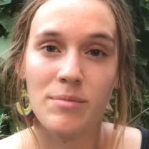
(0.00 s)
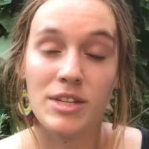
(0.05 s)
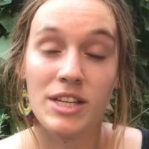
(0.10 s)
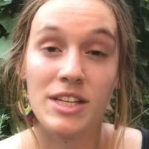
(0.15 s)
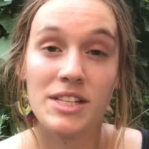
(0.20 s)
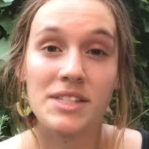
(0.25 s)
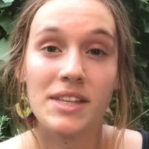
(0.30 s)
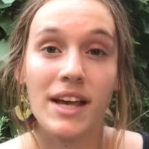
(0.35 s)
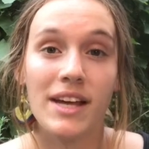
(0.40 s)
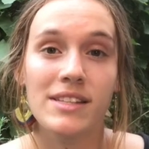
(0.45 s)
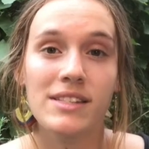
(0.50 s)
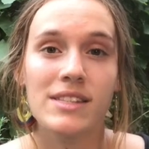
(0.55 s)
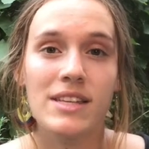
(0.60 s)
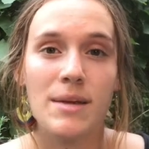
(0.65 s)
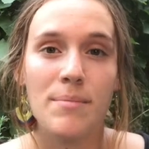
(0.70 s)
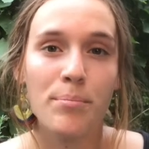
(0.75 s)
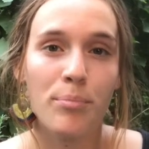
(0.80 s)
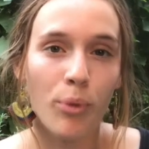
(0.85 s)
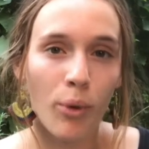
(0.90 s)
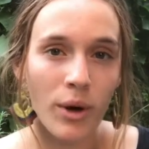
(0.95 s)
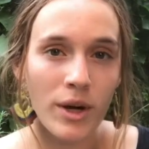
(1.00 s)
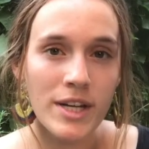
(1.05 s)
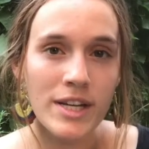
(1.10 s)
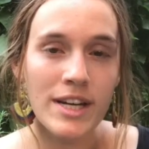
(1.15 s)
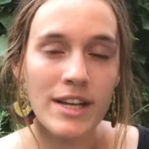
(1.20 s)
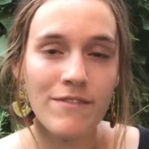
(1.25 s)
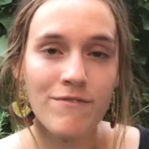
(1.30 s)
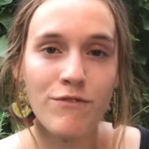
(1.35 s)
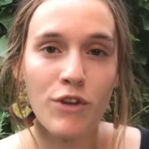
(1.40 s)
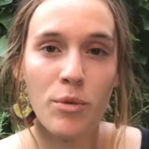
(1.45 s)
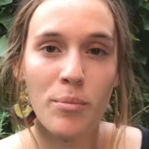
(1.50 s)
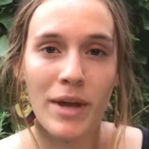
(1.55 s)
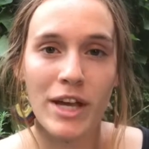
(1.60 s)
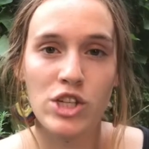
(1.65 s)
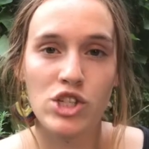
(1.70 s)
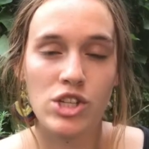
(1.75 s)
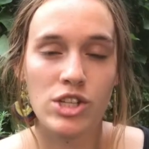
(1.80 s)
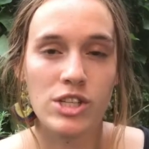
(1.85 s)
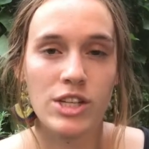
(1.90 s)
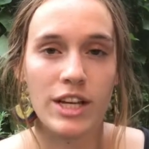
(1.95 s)
to discuss the important
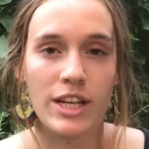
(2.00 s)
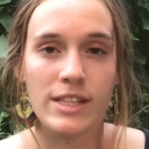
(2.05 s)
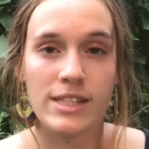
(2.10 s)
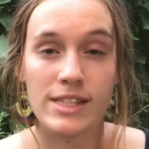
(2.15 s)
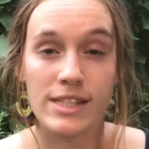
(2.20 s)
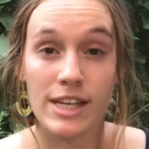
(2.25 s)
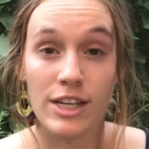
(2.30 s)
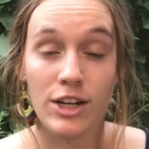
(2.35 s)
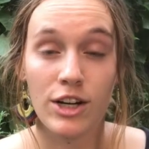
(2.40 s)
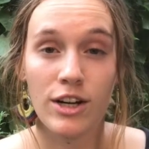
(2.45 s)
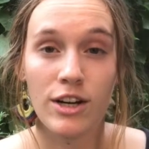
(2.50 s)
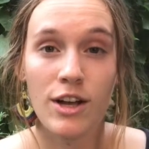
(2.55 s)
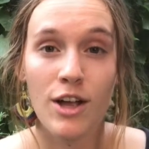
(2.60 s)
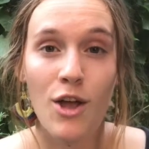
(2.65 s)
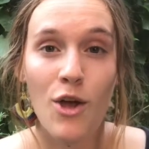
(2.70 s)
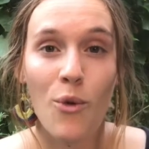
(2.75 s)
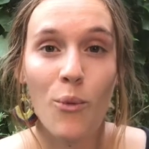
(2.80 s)
information to consider